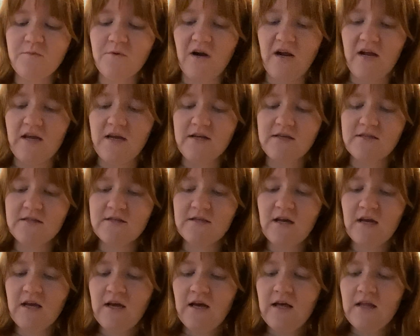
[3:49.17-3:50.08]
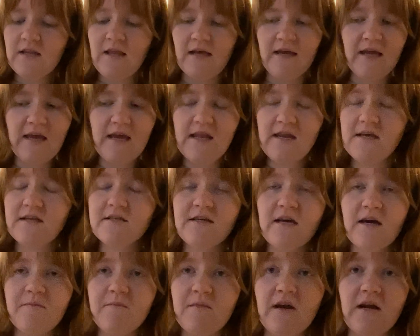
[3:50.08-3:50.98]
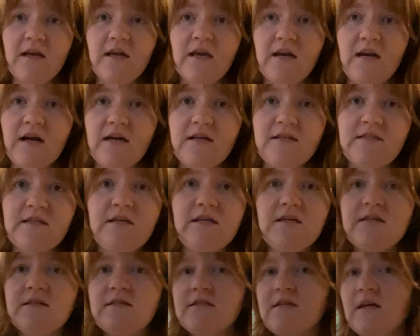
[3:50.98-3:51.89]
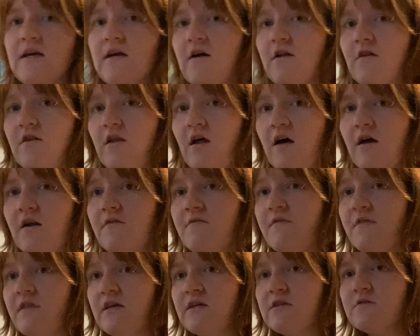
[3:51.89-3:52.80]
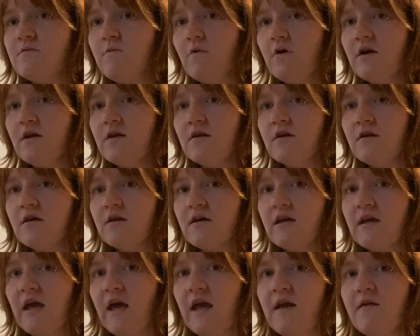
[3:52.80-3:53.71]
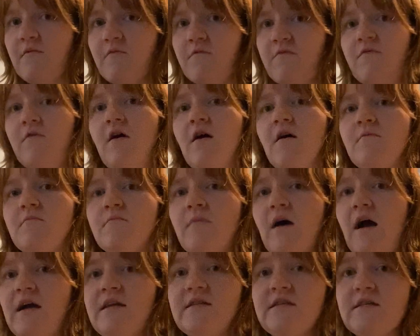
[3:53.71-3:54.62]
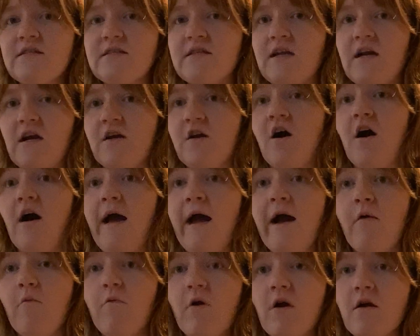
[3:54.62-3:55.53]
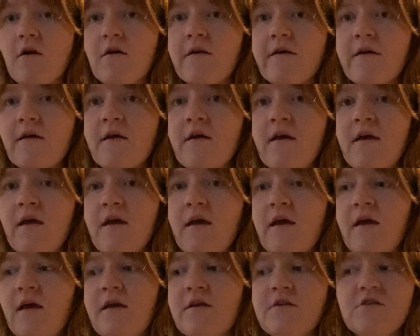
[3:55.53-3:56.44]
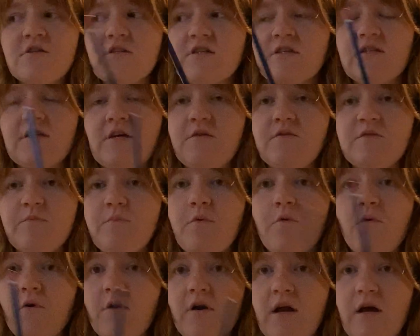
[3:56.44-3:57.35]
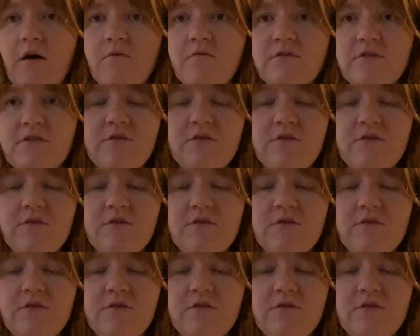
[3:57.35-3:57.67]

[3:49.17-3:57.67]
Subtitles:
breaks. Like anytime that I get ideas, like a lot of this one came from ideas that I got at work. Just because I was bored. I was